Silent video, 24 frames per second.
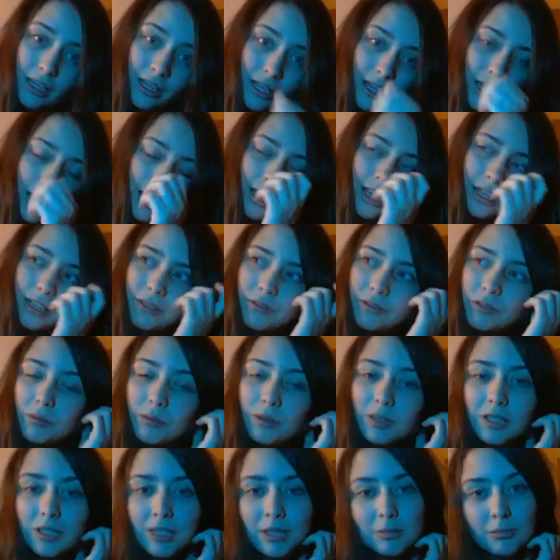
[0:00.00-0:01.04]
And if you
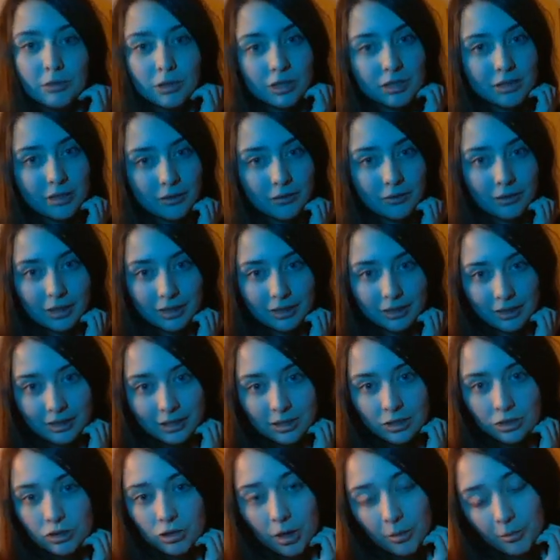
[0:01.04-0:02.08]
want to see more stuff like
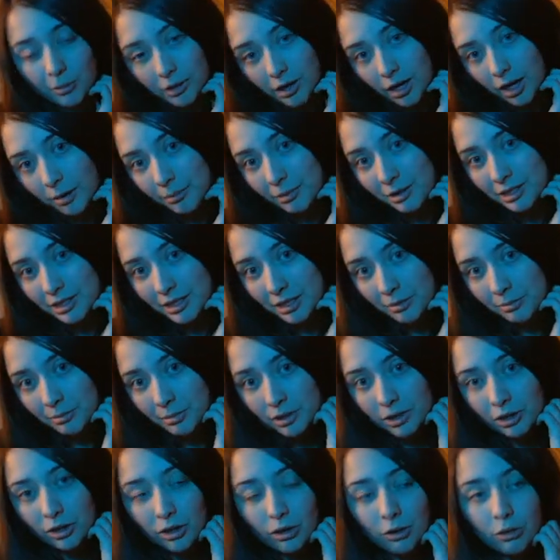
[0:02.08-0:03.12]
this, drop a comment down
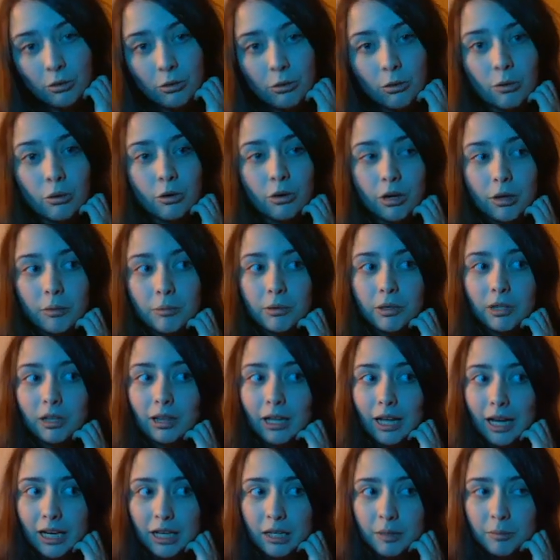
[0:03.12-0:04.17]
below or put a
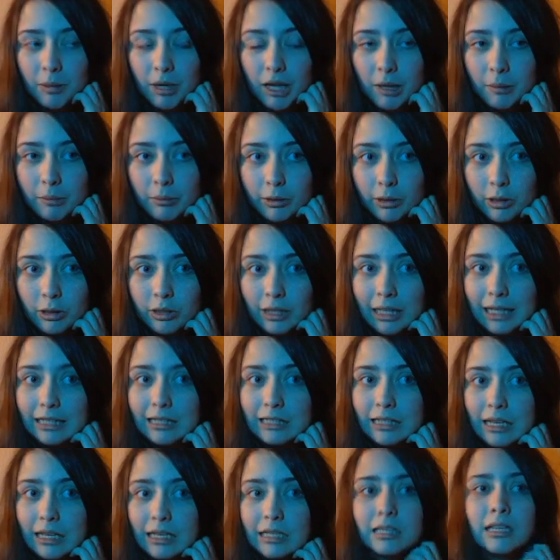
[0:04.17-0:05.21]
lined paper that
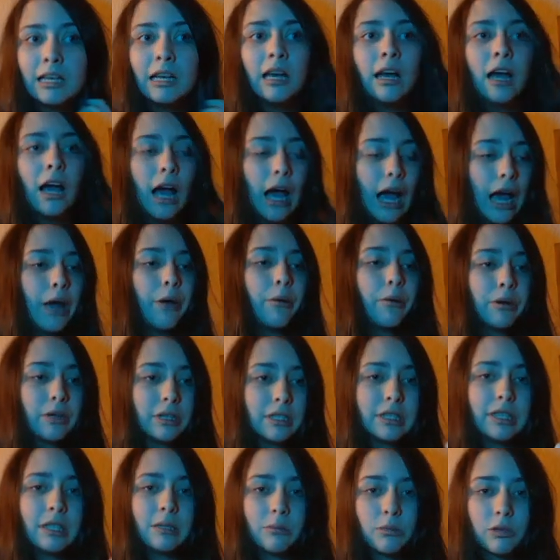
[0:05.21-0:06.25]
says, I want to
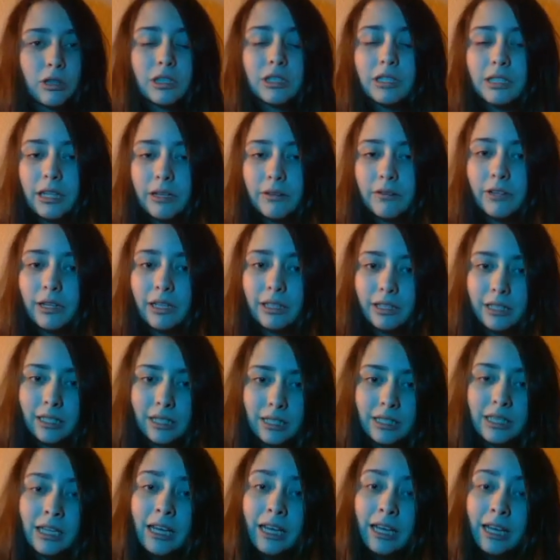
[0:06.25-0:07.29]
see more stuff like
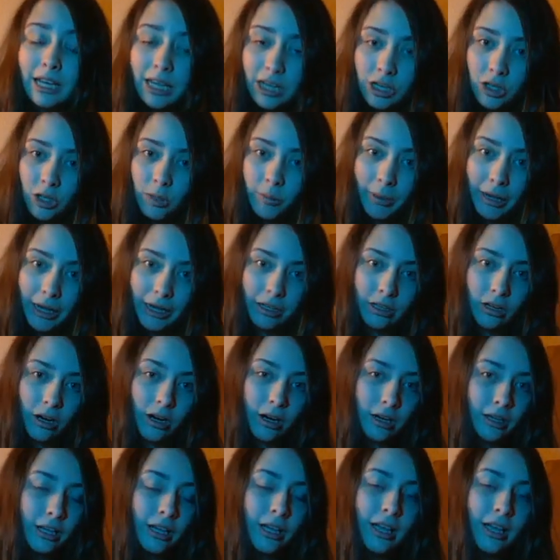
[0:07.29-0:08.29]
this in your backyard,